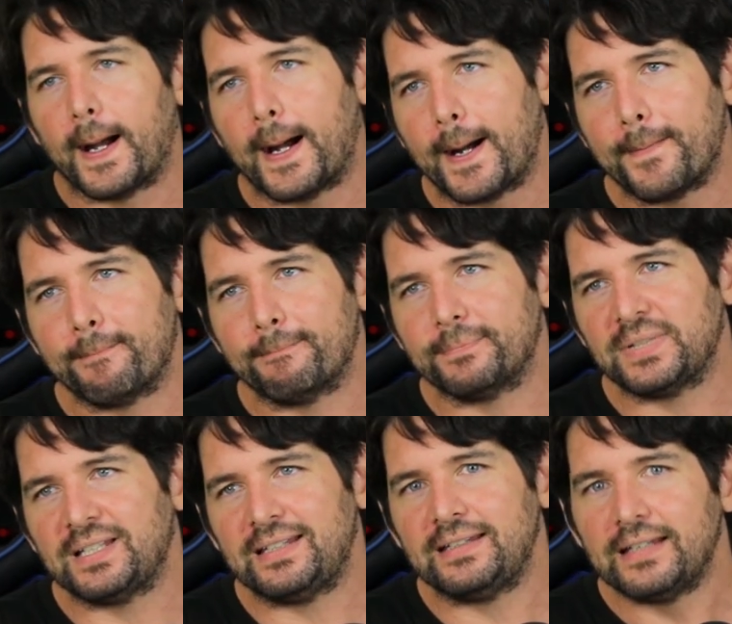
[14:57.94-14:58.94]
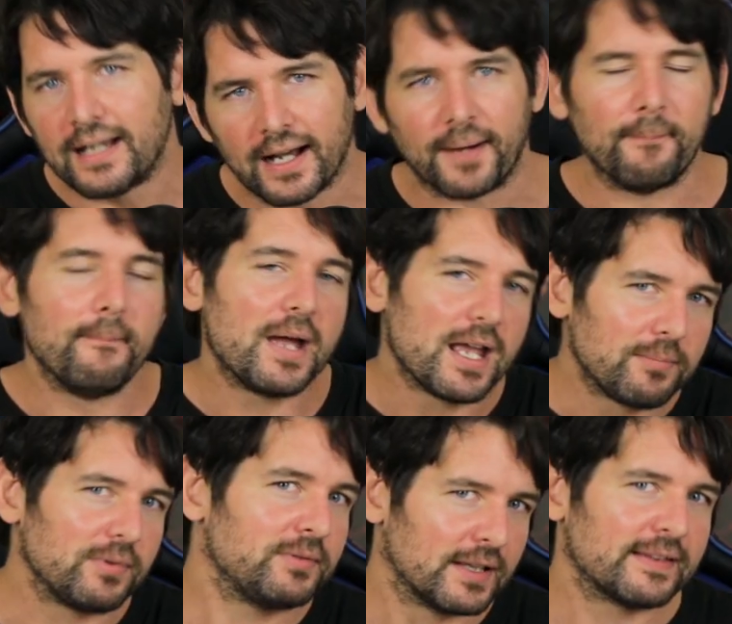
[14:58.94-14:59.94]
yeah,
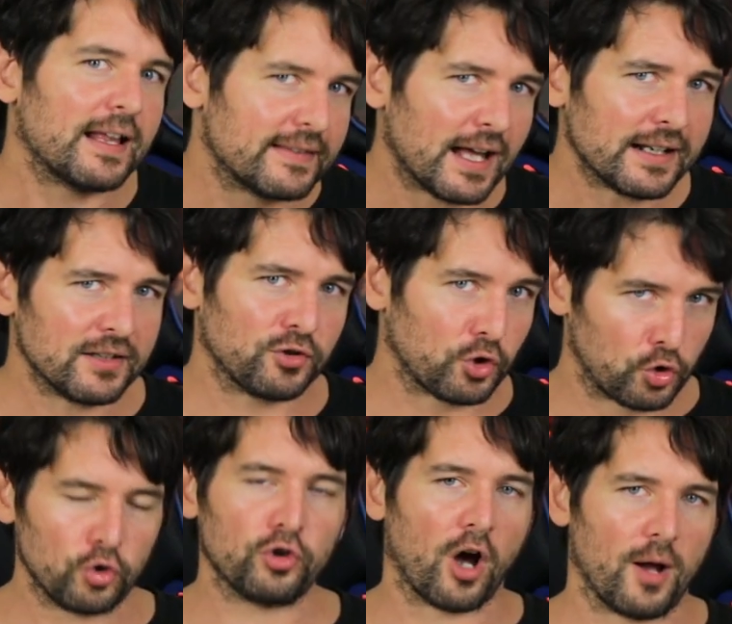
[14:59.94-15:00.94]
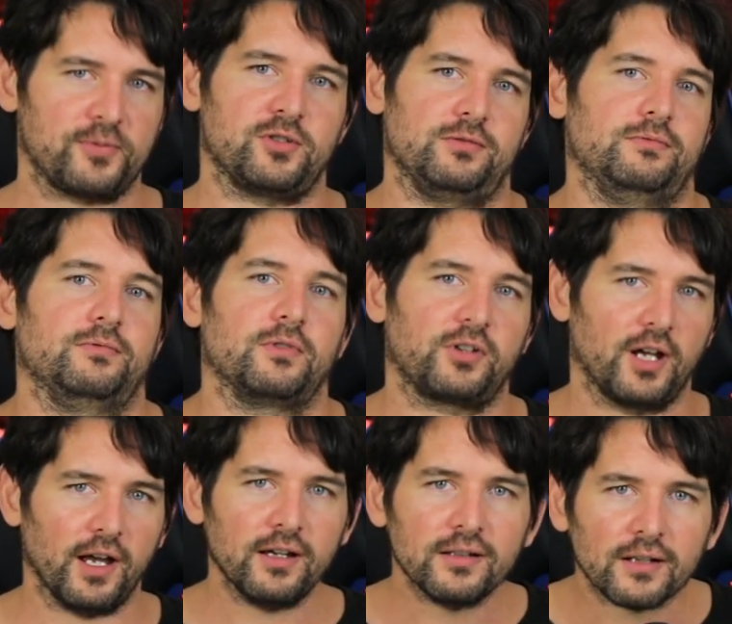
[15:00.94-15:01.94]
maybe that is a good option,
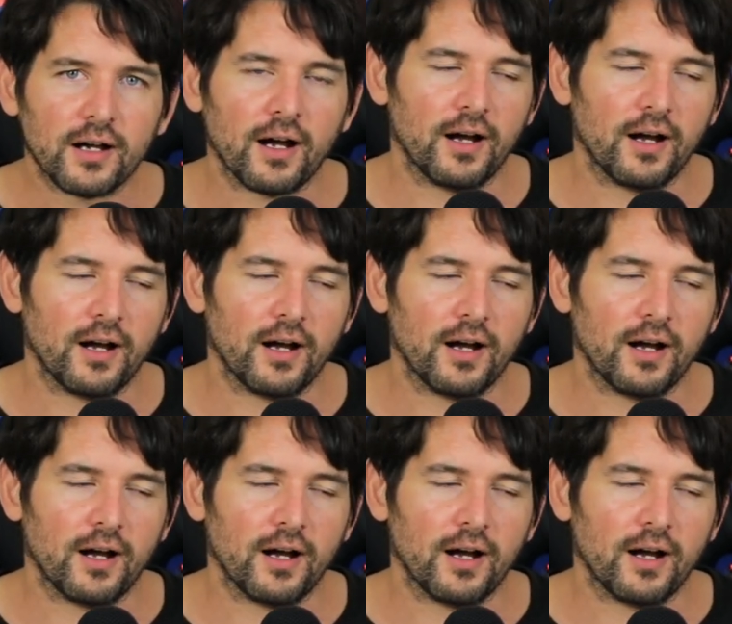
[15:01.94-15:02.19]
okay?